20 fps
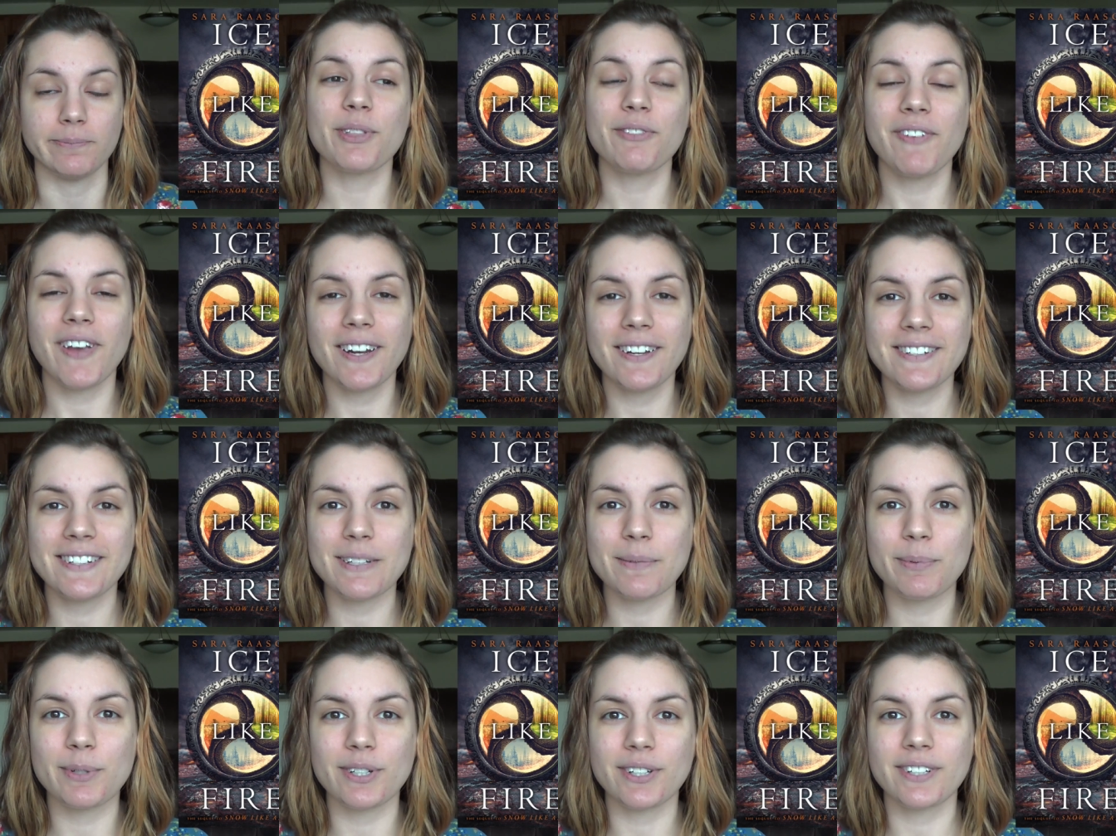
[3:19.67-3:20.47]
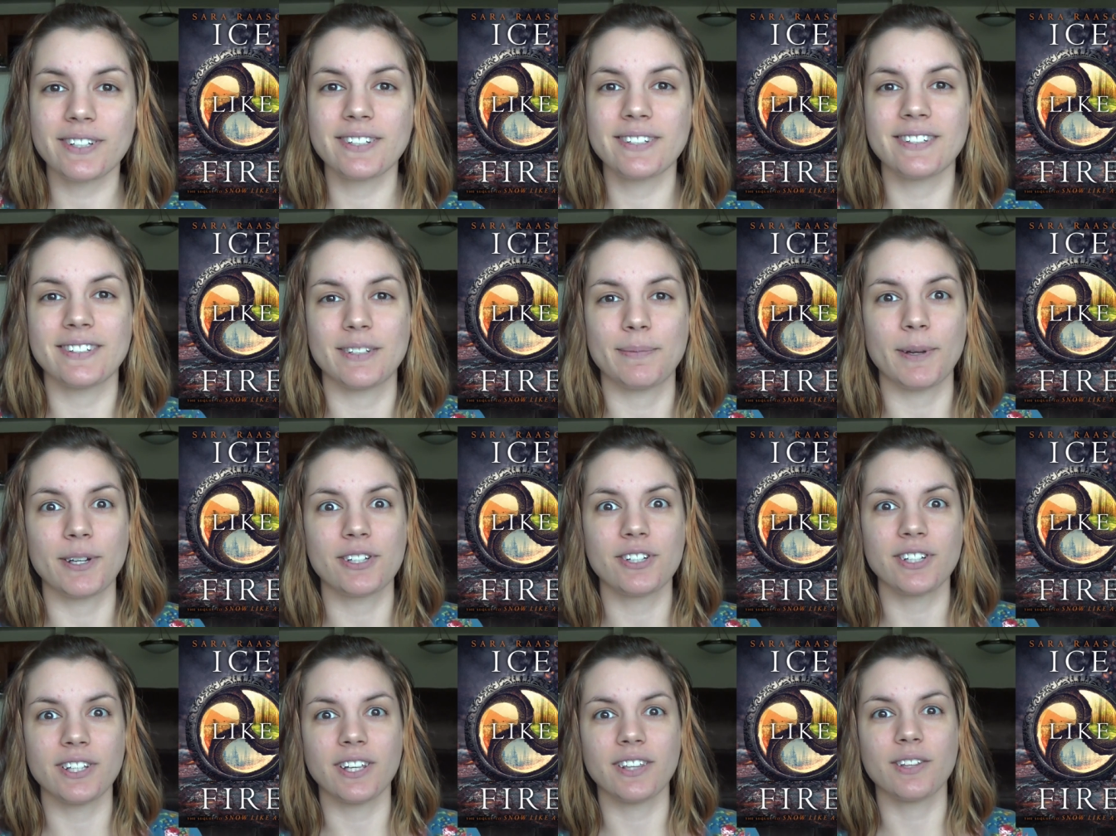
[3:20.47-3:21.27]
With fantasy books
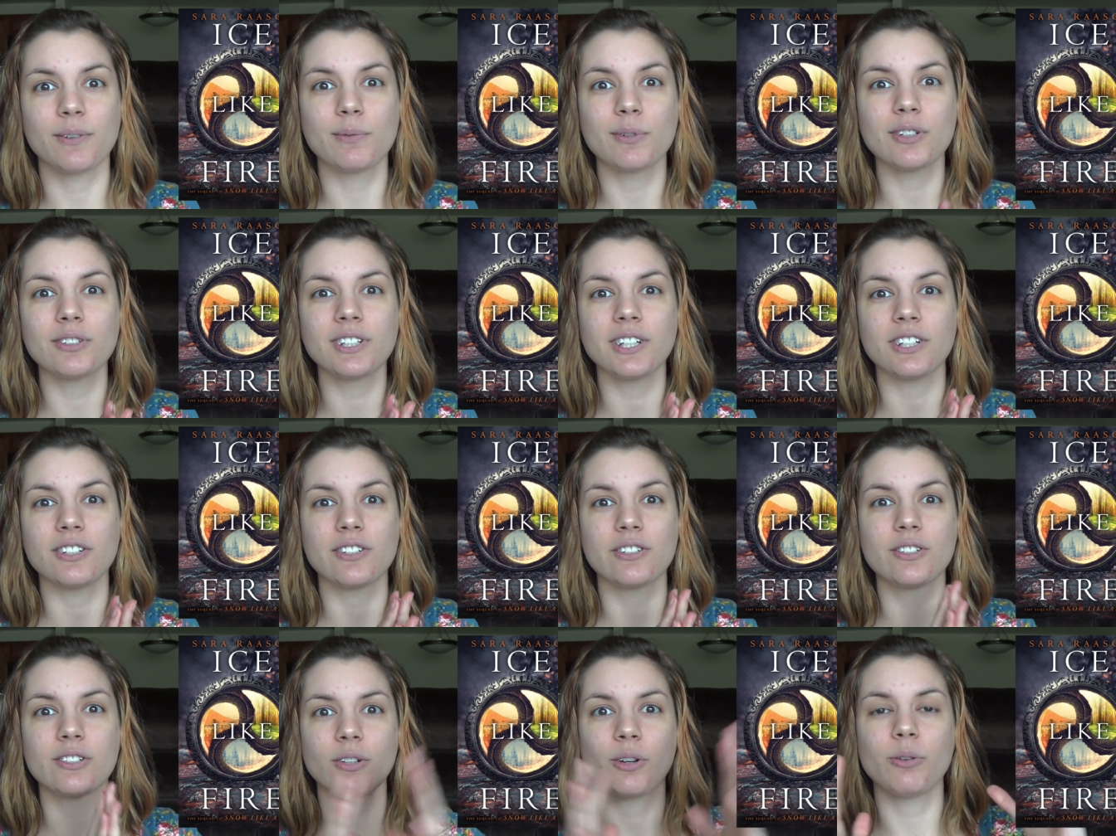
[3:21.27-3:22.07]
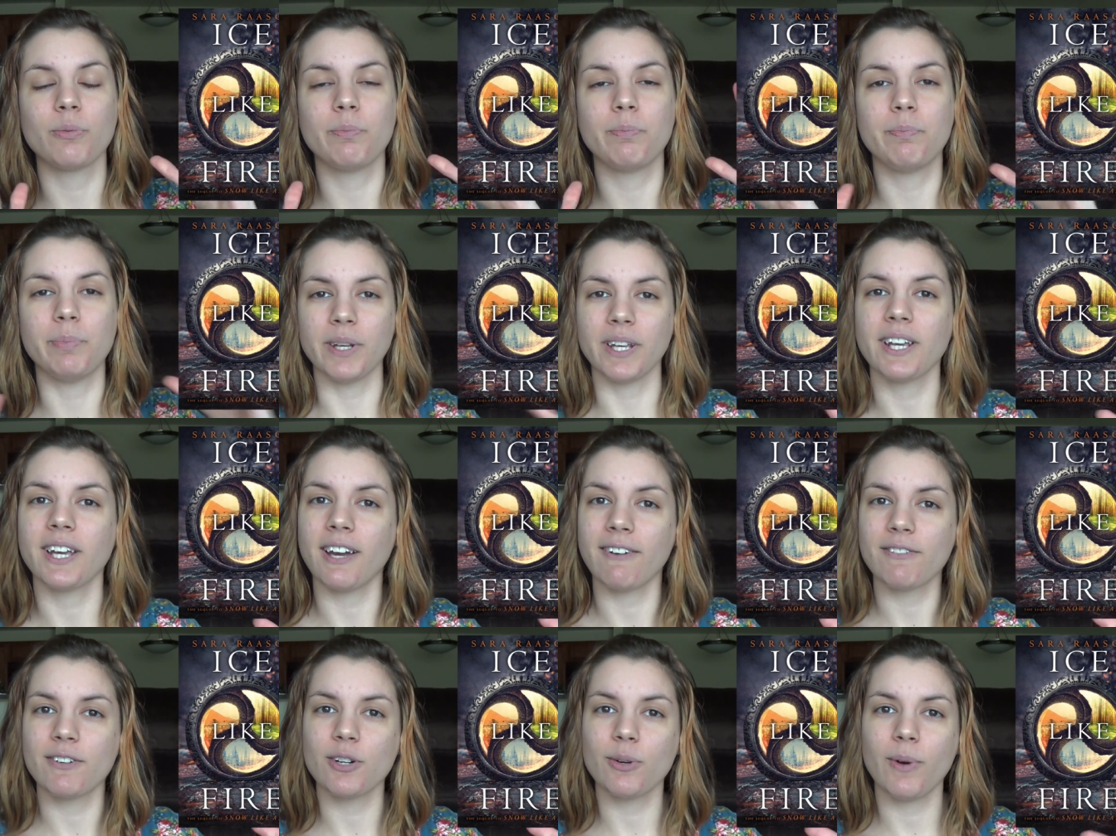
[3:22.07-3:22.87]
especially, the world gets so big
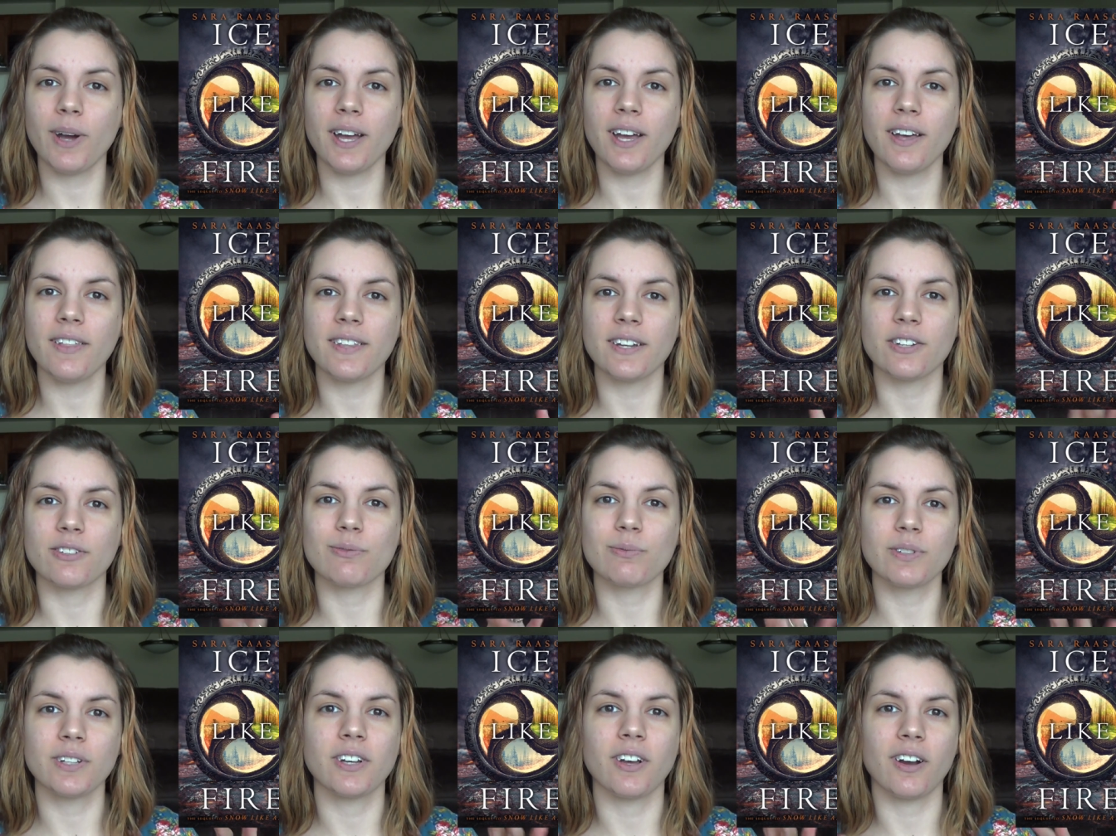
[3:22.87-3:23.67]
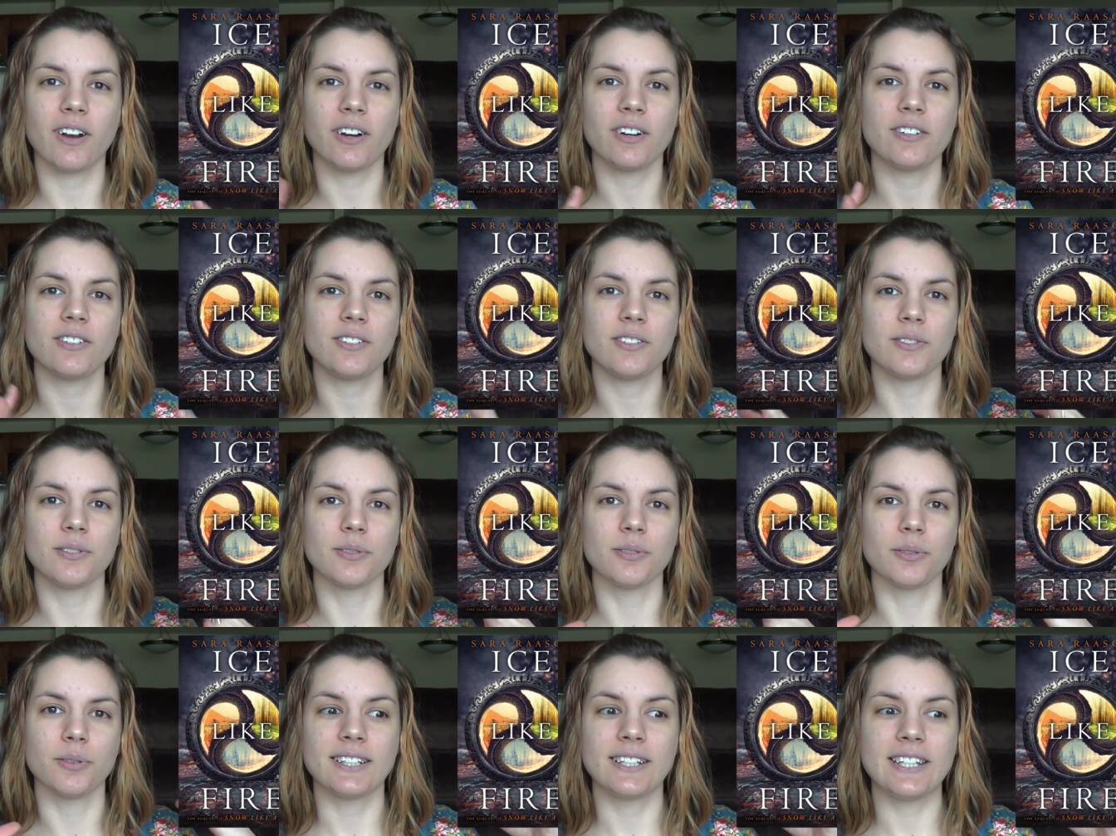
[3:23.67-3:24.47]
after a while that it's really hard
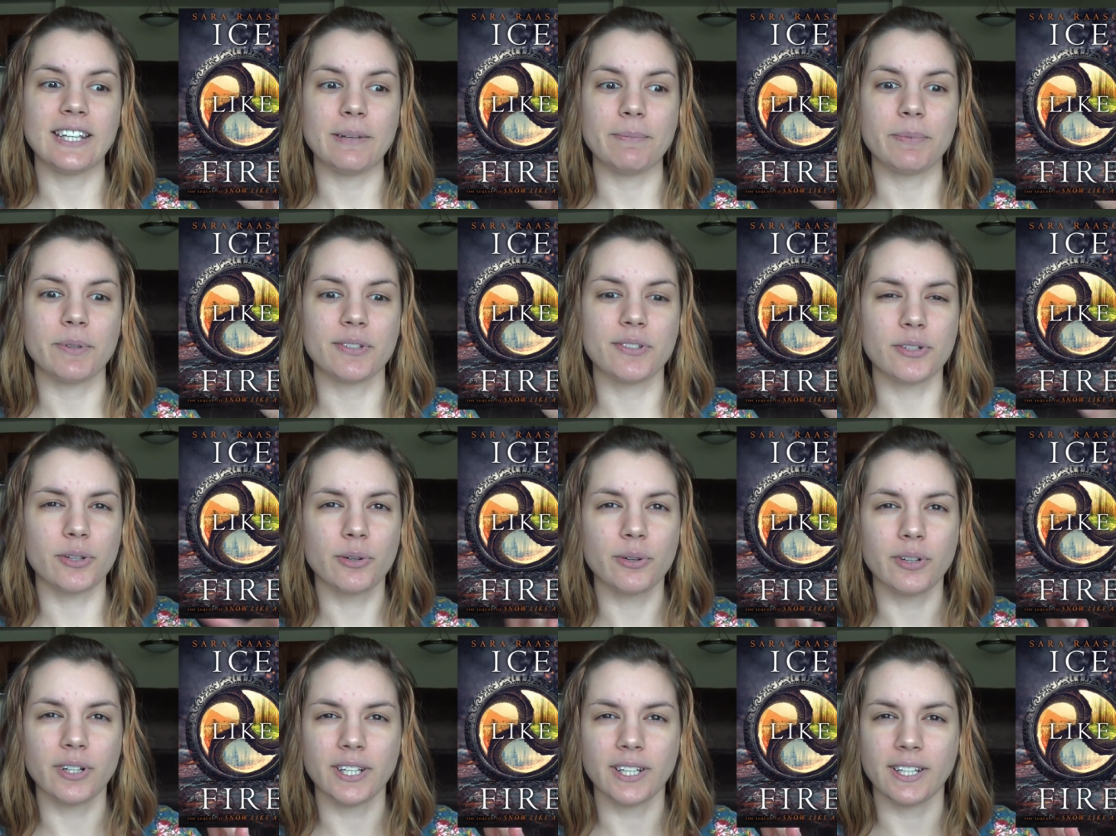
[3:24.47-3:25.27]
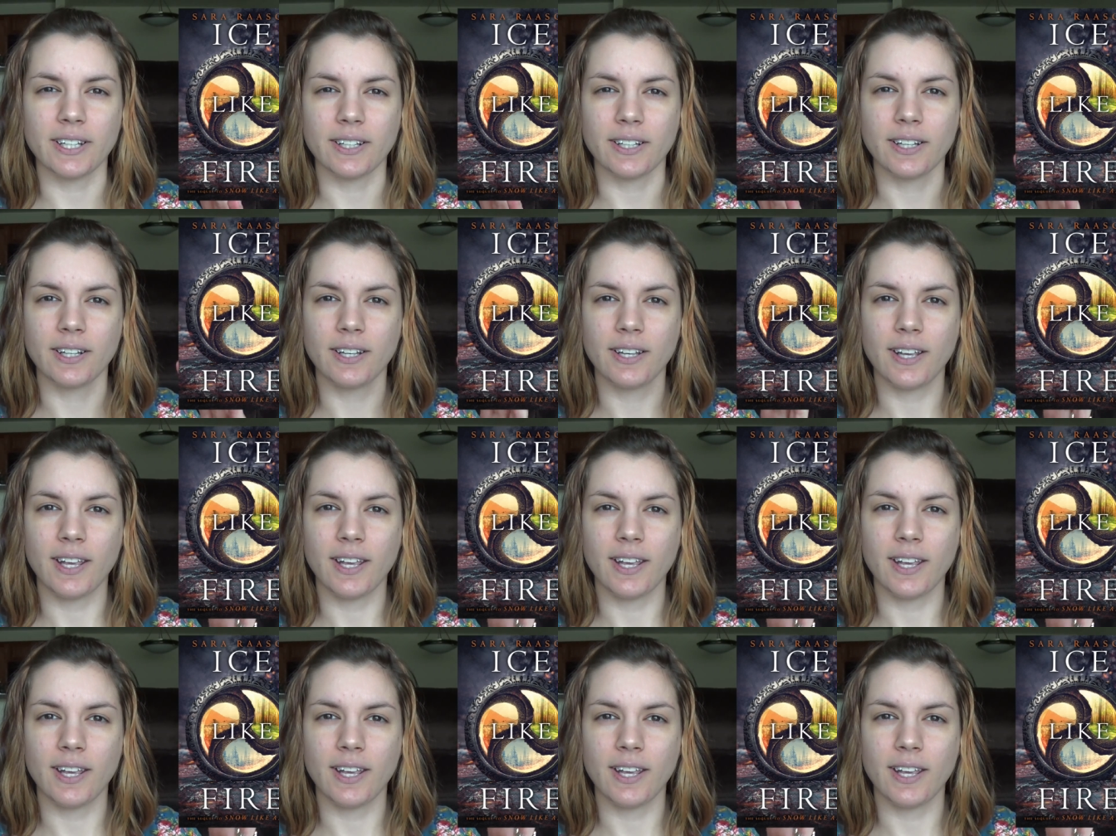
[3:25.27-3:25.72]
to keep the story